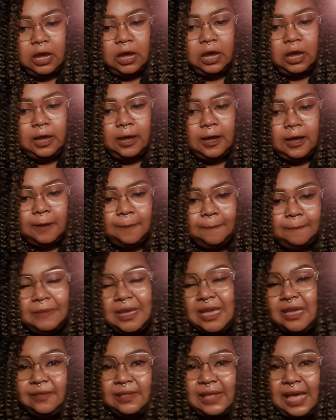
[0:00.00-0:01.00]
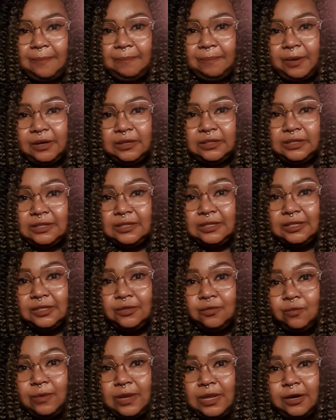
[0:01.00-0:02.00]
make that person
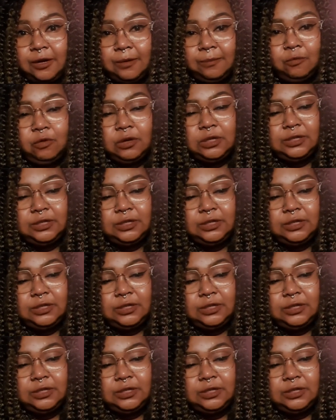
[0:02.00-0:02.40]
sweeter more.